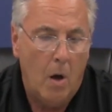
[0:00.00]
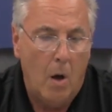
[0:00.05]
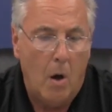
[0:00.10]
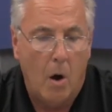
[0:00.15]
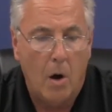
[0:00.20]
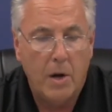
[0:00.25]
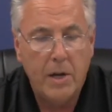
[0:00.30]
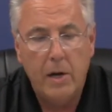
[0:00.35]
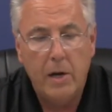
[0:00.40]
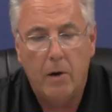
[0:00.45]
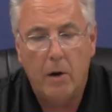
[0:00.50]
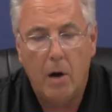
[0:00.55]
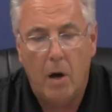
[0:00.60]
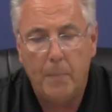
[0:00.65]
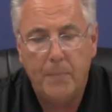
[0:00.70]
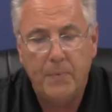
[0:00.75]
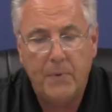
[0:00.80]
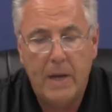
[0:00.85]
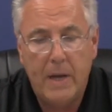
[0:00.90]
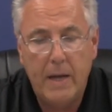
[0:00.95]
Our year
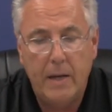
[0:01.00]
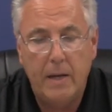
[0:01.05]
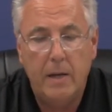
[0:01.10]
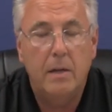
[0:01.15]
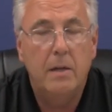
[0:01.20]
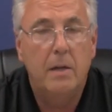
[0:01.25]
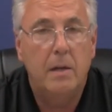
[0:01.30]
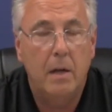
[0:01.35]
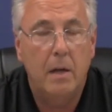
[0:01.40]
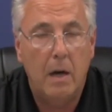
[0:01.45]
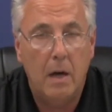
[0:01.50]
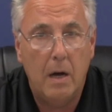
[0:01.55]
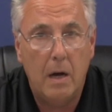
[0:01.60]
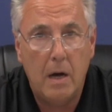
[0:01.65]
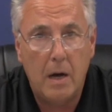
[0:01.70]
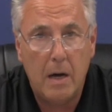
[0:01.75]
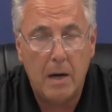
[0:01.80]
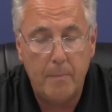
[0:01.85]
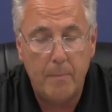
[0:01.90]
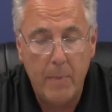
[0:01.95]
update
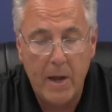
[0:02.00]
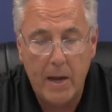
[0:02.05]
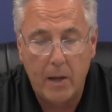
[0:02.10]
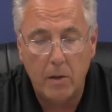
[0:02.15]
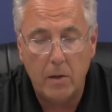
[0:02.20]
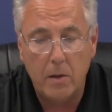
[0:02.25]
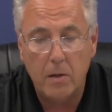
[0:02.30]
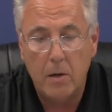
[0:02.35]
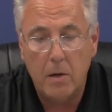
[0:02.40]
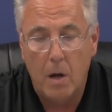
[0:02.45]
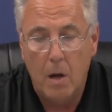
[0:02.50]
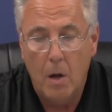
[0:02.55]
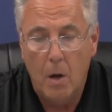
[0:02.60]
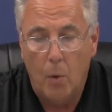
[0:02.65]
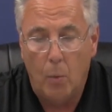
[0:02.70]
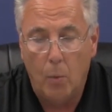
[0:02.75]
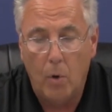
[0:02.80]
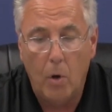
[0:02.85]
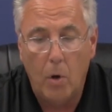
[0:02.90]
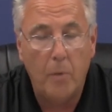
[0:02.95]
mailer
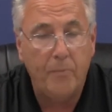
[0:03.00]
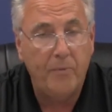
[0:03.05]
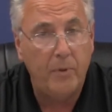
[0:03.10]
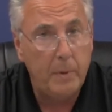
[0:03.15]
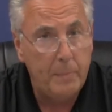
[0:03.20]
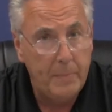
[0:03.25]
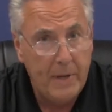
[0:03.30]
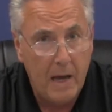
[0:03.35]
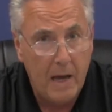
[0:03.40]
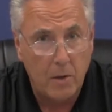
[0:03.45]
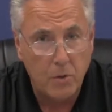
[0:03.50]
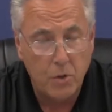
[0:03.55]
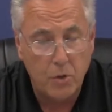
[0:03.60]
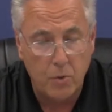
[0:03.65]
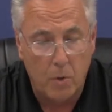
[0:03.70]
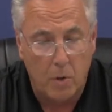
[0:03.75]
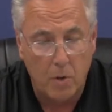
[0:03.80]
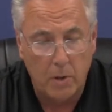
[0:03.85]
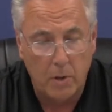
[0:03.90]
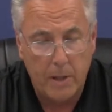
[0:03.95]
will hopefully be out
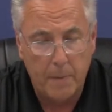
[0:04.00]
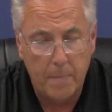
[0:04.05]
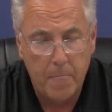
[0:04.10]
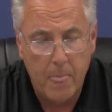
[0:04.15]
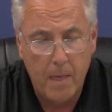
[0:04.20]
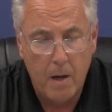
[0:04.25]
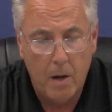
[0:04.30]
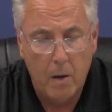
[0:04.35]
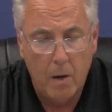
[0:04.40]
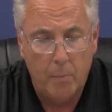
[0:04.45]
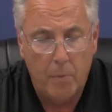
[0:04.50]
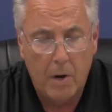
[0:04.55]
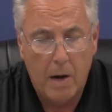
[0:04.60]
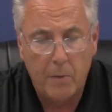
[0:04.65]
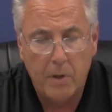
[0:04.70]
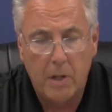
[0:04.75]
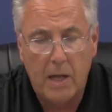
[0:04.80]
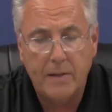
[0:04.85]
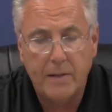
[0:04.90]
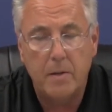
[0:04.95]
shortly, but I
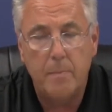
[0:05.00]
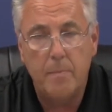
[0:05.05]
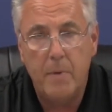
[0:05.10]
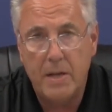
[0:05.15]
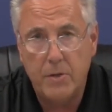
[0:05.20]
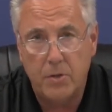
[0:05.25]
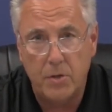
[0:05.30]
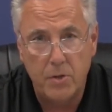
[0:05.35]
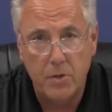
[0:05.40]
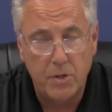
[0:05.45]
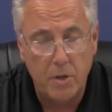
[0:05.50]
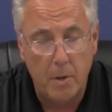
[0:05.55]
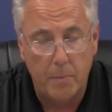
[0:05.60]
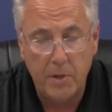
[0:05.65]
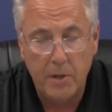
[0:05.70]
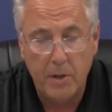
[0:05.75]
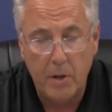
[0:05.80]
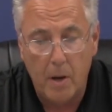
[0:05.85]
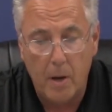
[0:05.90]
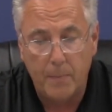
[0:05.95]
would like to mention some
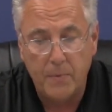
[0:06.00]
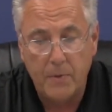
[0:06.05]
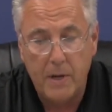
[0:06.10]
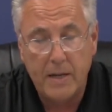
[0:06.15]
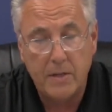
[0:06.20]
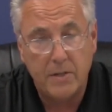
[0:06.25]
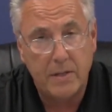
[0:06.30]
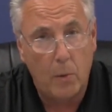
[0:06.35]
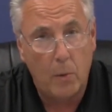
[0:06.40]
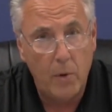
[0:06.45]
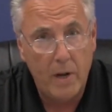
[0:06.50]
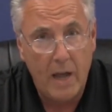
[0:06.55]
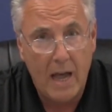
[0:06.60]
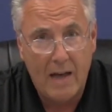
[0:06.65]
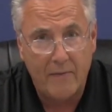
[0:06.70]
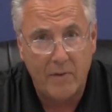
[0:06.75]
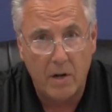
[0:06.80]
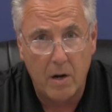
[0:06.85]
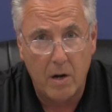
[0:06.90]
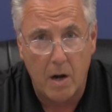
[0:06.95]
of the updates that we
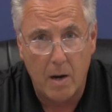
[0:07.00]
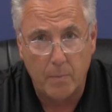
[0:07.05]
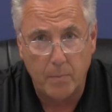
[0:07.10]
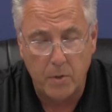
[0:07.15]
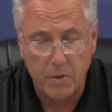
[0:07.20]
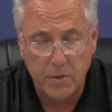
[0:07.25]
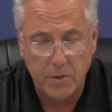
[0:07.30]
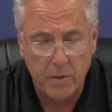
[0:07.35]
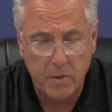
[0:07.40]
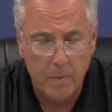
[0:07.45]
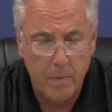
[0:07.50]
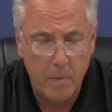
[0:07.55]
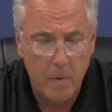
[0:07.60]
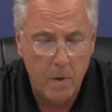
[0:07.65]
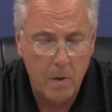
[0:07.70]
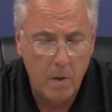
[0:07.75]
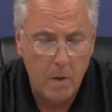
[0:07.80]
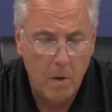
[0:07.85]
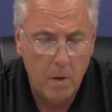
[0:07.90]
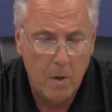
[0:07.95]
have accomplished.
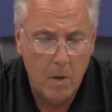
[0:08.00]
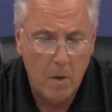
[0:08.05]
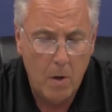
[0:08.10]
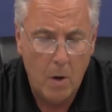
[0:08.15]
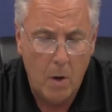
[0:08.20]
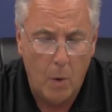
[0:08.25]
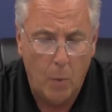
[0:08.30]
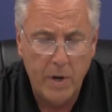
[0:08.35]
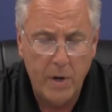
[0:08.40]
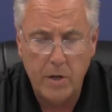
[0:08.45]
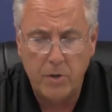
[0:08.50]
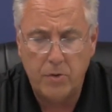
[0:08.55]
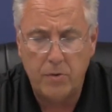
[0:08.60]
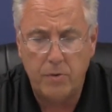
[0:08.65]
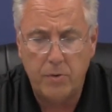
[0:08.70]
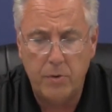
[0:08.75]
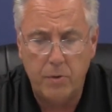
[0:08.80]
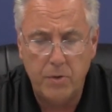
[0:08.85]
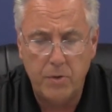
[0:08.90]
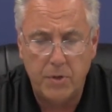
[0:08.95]
We
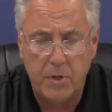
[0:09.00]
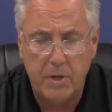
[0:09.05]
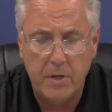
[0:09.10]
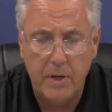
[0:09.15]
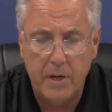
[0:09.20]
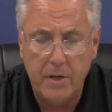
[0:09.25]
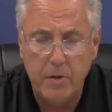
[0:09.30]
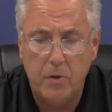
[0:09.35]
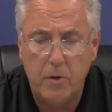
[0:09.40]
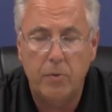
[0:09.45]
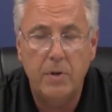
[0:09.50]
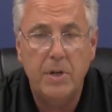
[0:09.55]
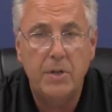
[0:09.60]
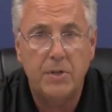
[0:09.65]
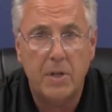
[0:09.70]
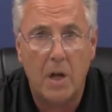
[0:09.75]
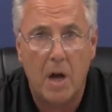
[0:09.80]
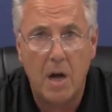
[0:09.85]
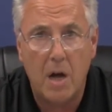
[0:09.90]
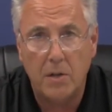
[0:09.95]
introduced and
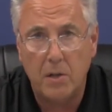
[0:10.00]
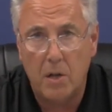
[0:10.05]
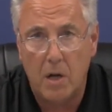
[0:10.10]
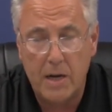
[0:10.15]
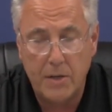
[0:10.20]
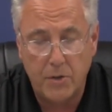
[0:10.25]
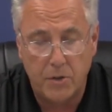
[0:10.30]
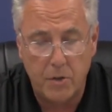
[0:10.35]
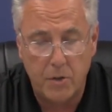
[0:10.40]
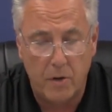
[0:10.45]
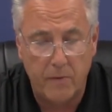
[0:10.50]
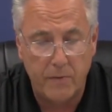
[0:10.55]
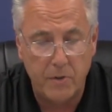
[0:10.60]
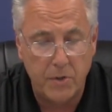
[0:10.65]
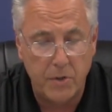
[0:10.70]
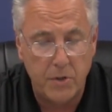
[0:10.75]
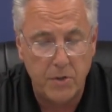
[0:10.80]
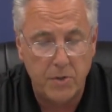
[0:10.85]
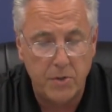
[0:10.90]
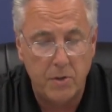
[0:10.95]
increased online
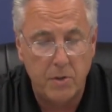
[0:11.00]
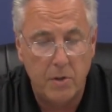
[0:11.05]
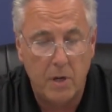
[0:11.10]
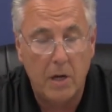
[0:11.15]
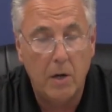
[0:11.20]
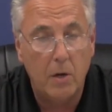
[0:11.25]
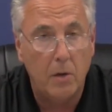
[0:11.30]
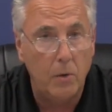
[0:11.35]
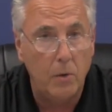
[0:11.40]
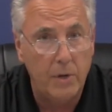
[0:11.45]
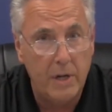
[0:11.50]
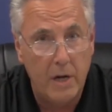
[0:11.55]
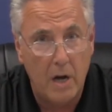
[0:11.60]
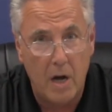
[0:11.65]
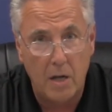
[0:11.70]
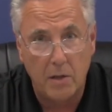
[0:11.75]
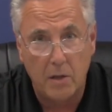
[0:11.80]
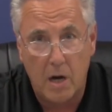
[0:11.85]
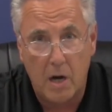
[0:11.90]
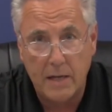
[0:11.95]
services, including
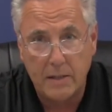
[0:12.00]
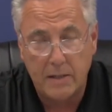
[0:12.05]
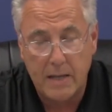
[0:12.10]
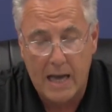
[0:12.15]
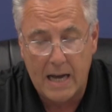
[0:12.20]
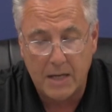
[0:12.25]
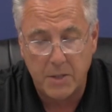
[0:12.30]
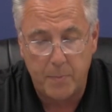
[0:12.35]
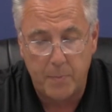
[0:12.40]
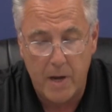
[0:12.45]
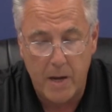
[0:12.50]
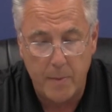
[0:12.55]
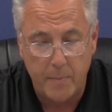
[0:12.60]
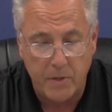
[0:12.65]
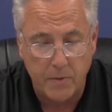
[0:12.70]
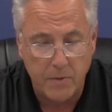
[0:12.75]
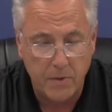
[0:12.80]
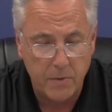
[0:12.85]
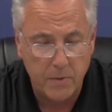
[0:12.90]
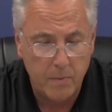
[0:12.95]
online tax
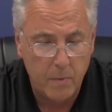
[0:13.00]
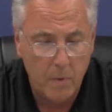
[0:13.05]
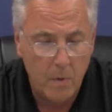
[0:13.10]
payments.